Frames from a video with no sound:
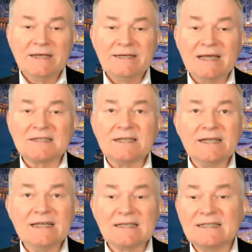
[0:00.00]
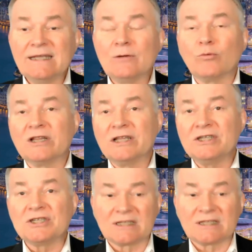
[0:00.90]
Next is the
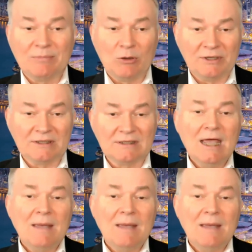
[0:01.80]
religious component.